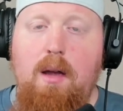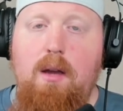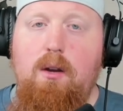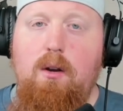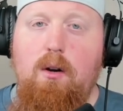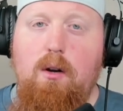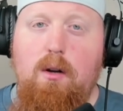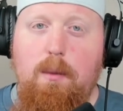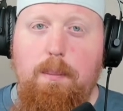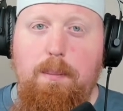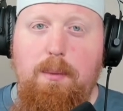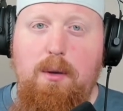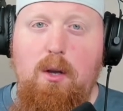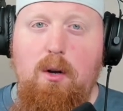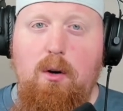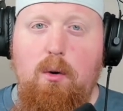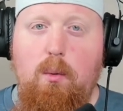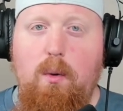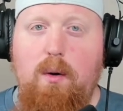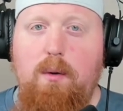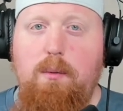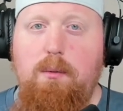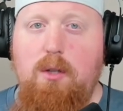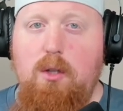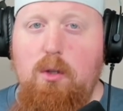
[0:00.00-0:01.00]
your computer
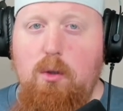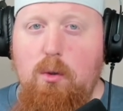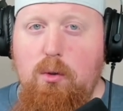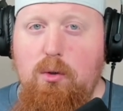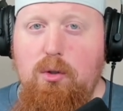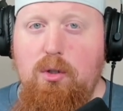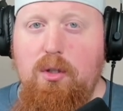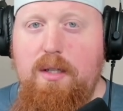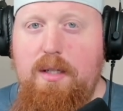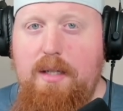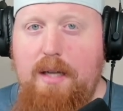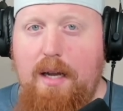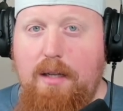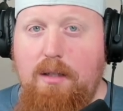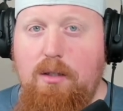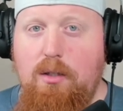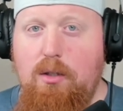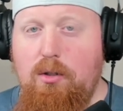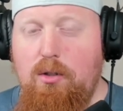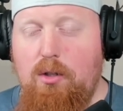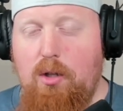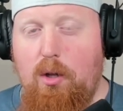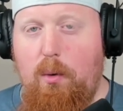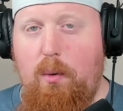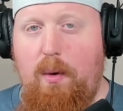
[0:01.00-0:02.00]
would usually tend to
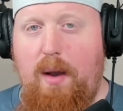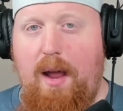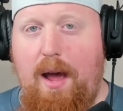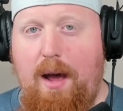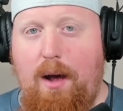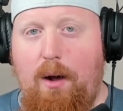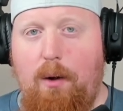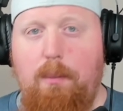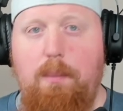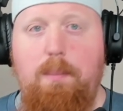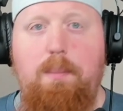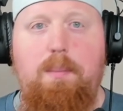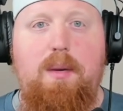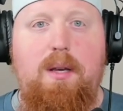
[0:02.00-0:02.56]
slow down